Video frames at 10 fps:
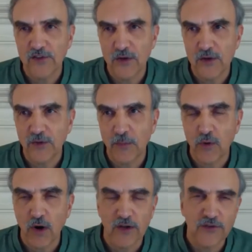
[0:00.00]
there is a
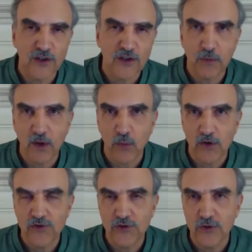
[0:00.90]
process by
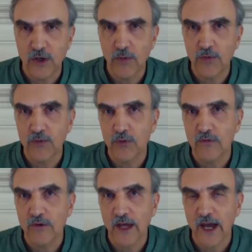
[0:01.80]
which you go through
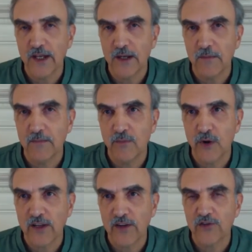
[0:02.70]
for that in
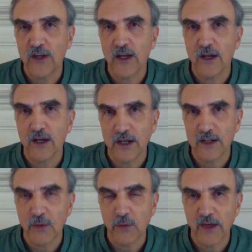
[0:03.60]
practicing and
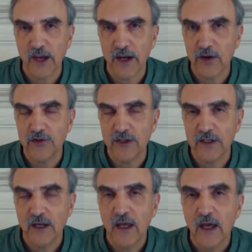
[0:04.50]
connecting with that energy.